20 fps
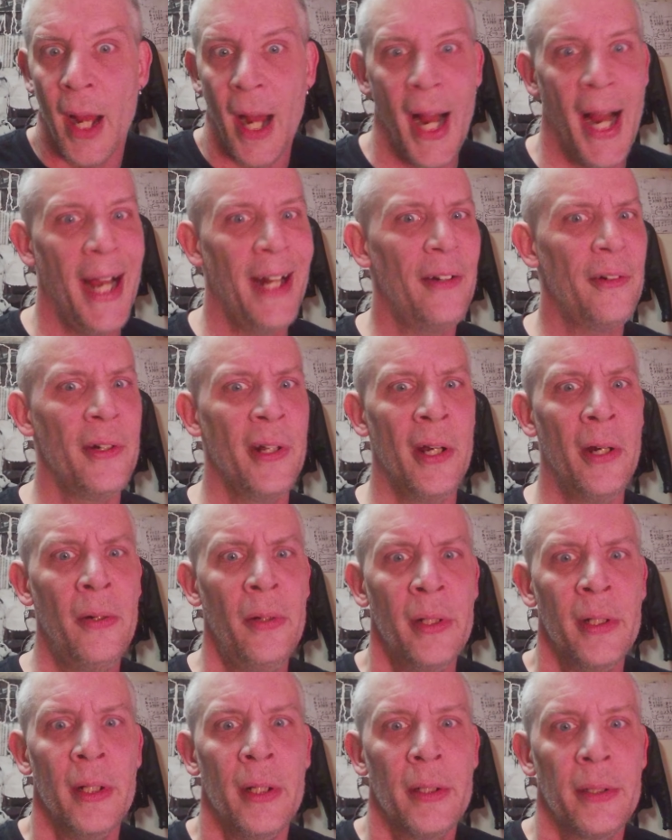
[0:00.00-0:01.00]
I don't
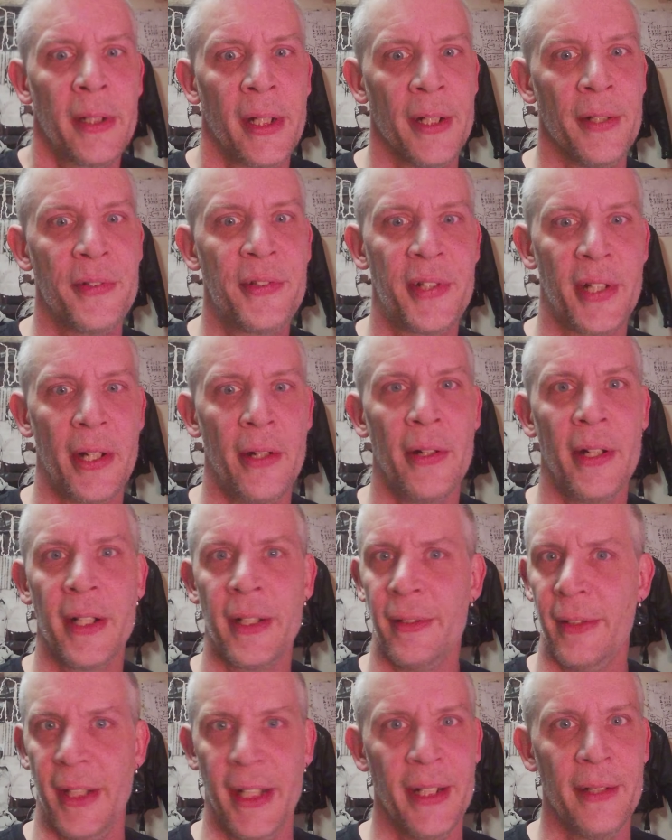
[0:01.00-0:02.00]
know.
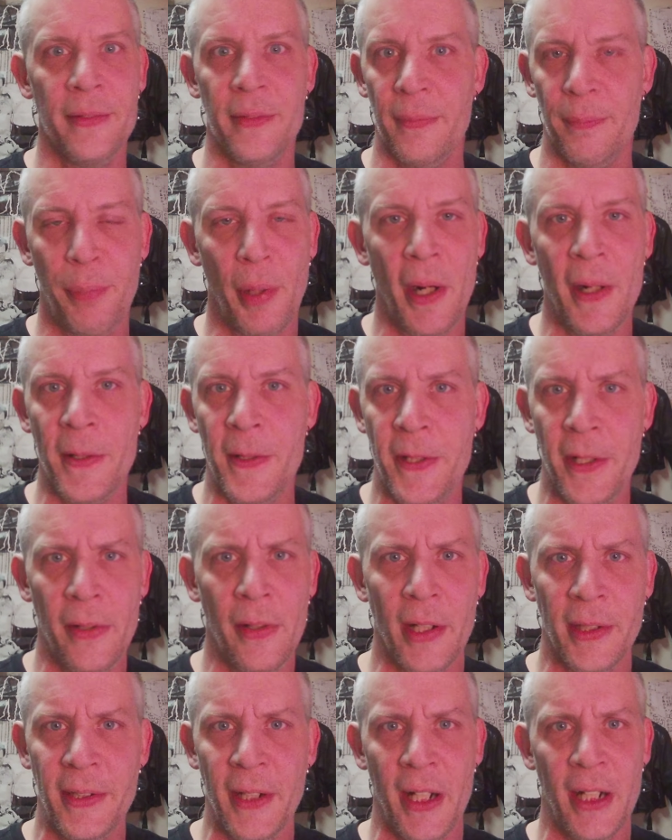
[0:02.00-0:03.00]
Considering in part 2,
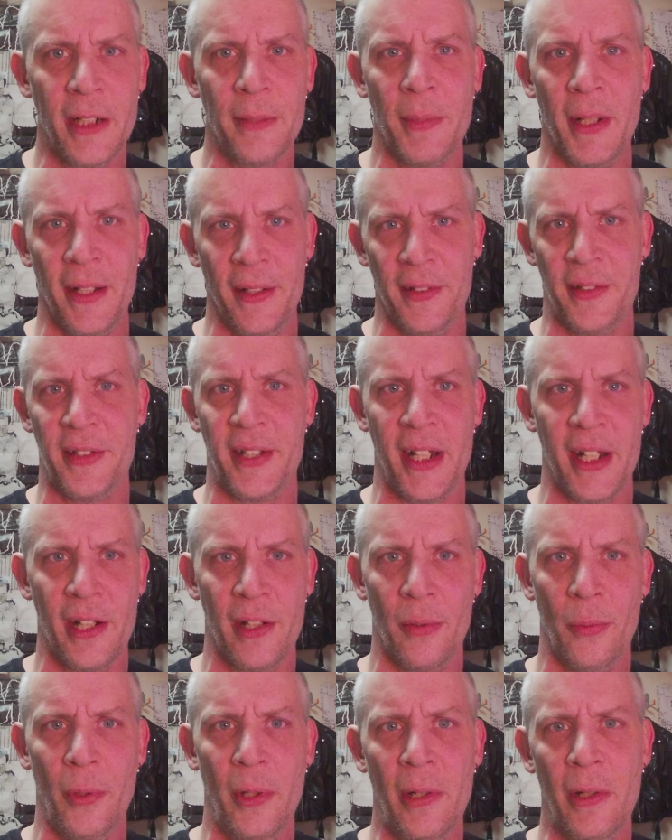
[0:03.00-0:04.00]
I talked about the state of
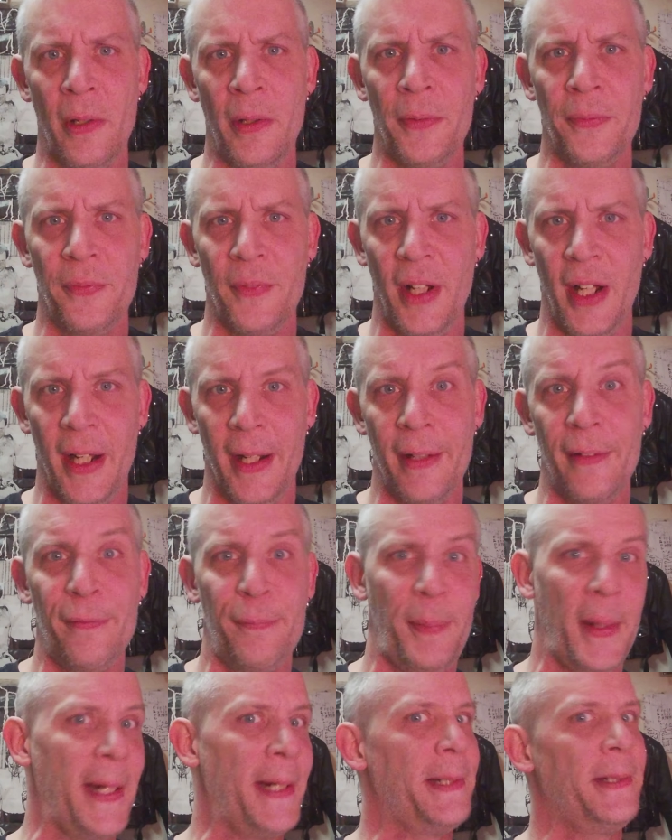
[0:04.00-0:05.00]
the world
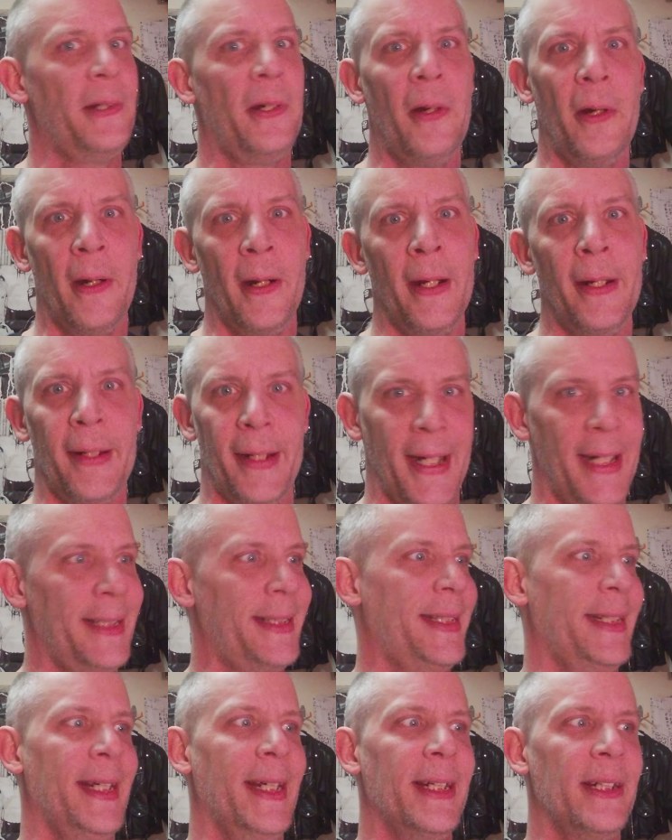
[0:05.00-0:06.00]
of Pandora
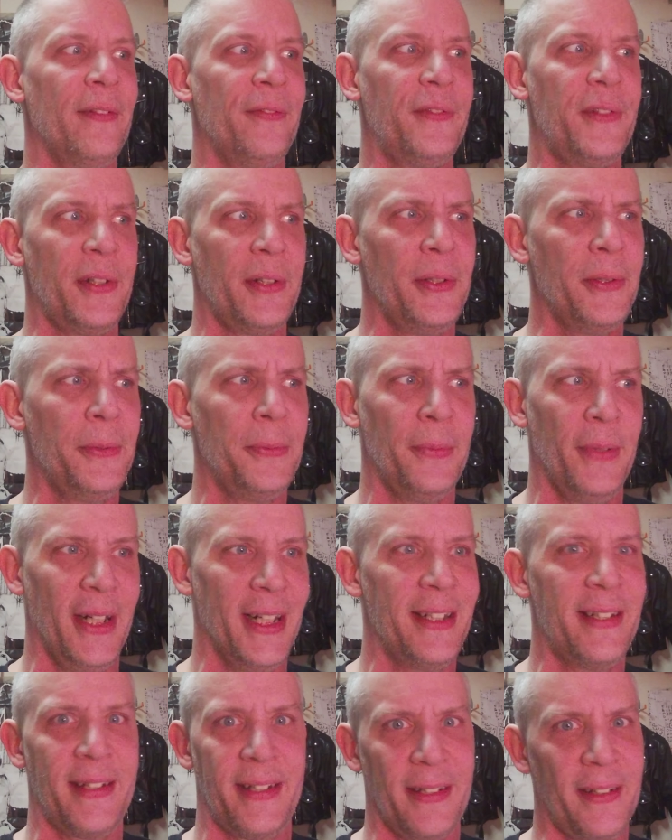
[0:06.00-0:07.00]
at the end of 2.
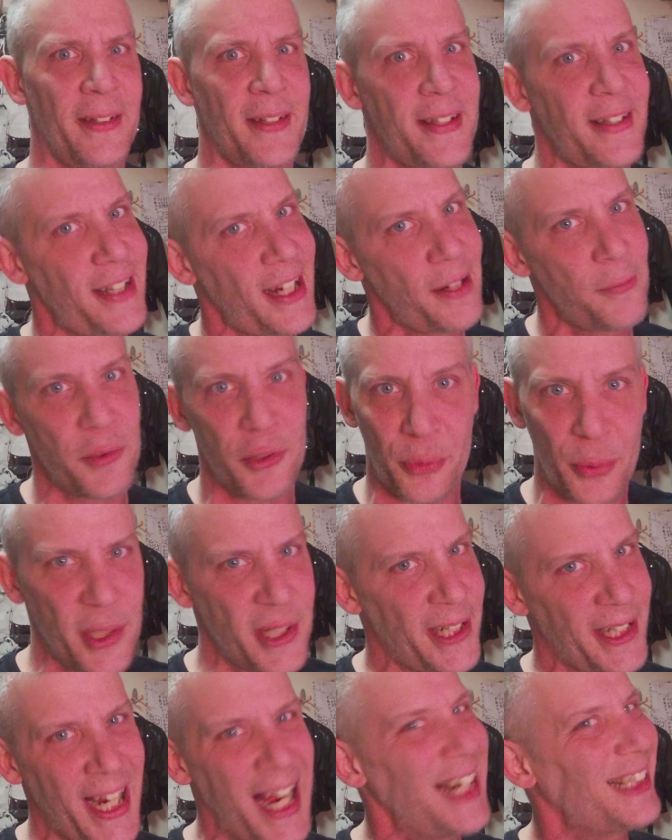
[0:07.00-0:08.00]
It's still the same as
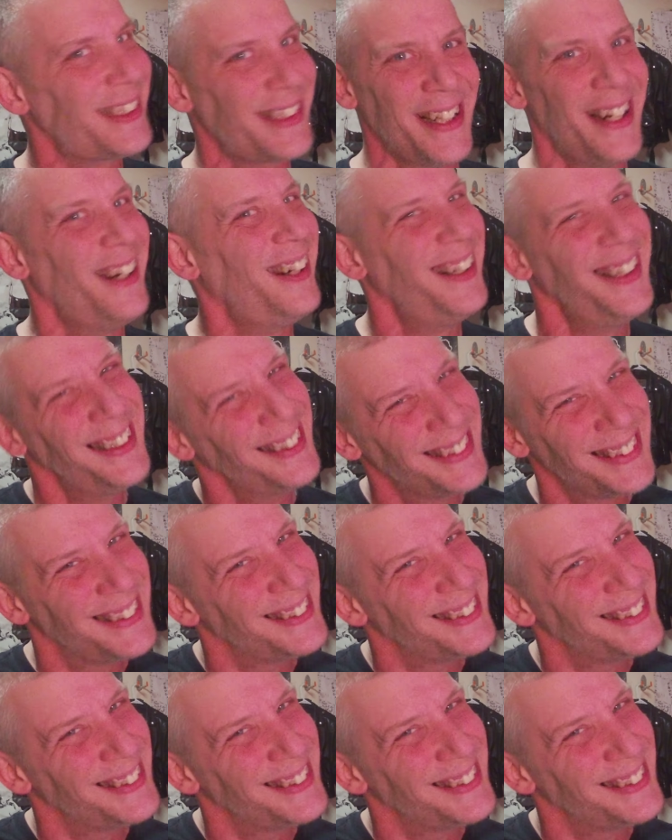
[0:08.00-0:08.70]
when you got there.